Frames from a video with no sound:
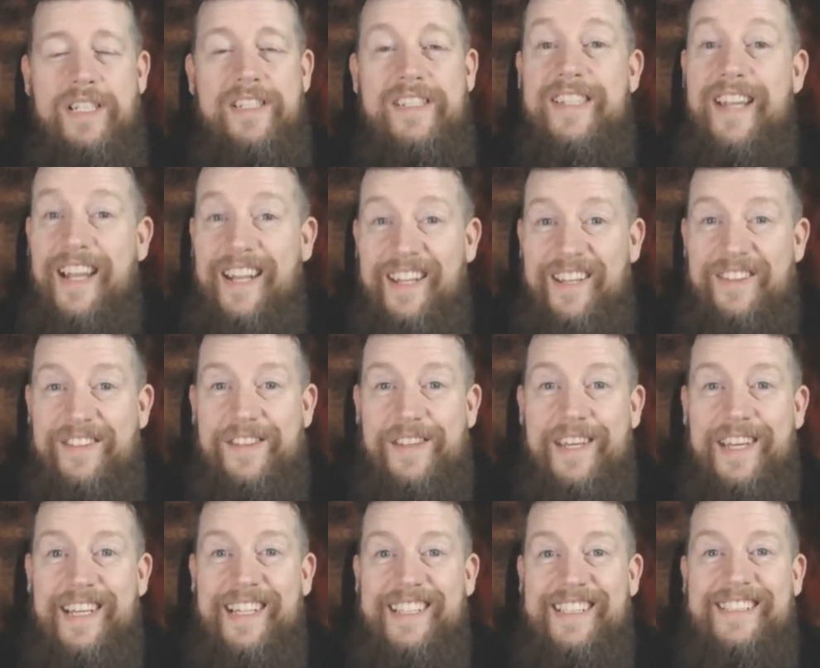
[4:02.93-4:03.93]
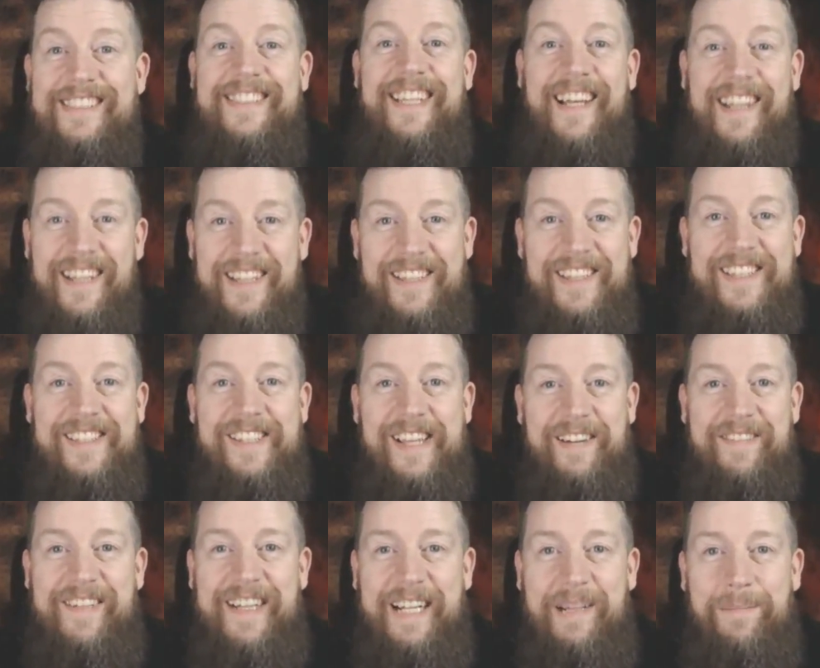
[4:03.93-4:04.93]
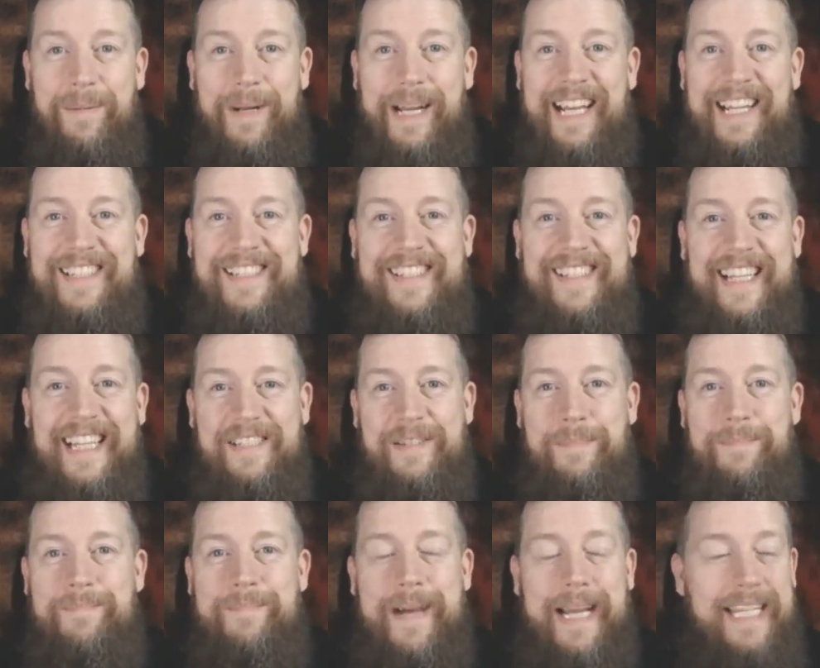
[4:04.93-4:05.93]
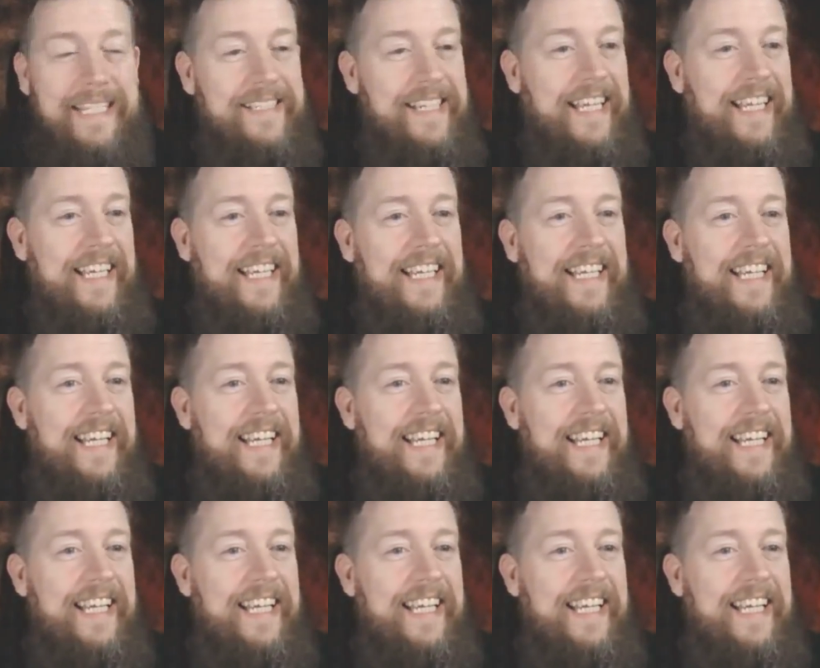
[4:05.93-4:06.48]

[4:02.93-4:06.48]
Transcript: Duluth, is that really a place? That's amazing.